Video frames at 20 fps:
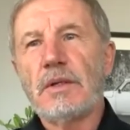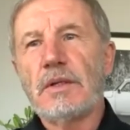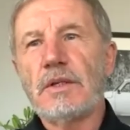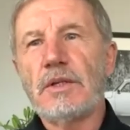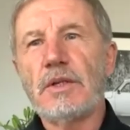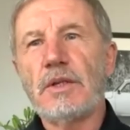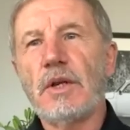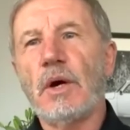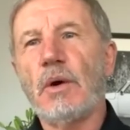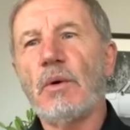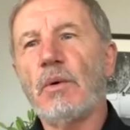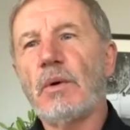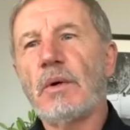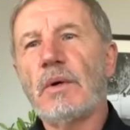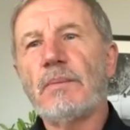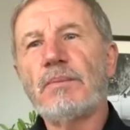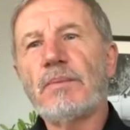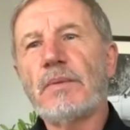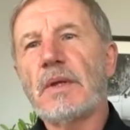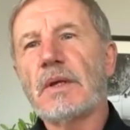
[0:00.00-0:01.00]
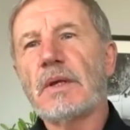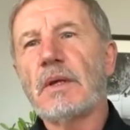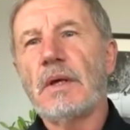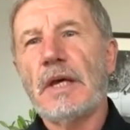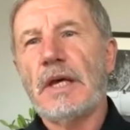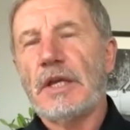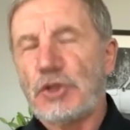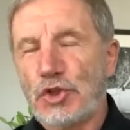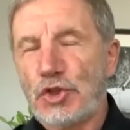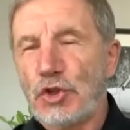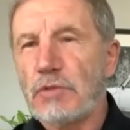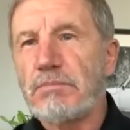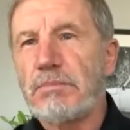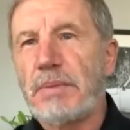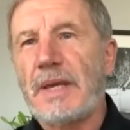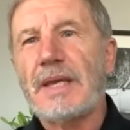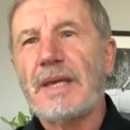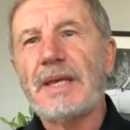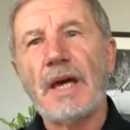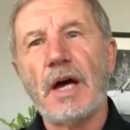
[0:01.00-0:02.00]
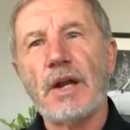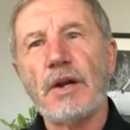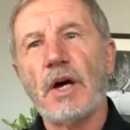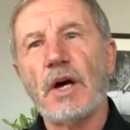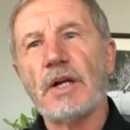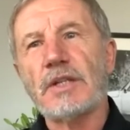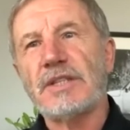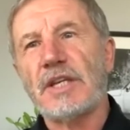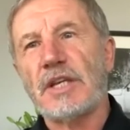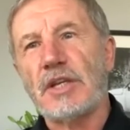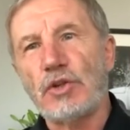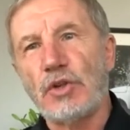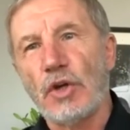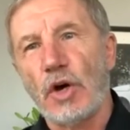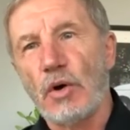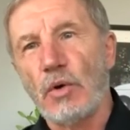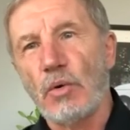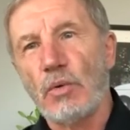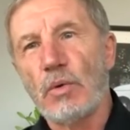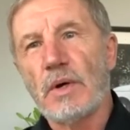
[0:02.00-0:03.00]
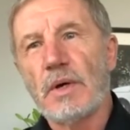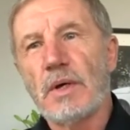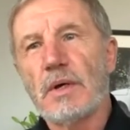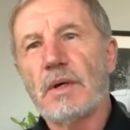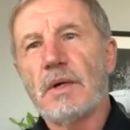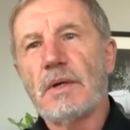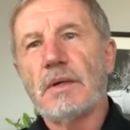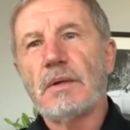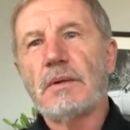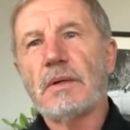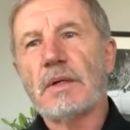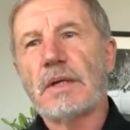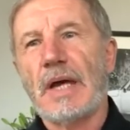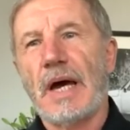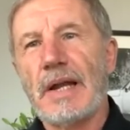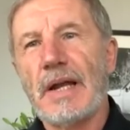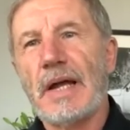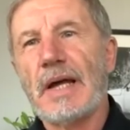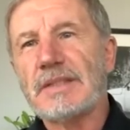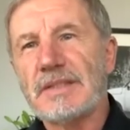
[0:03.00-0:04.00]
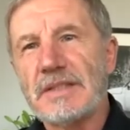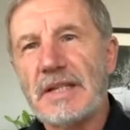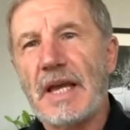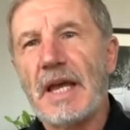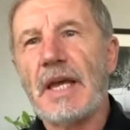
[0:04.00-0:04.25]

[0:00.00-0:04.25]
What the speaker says: you know, it should be karate do. Karate,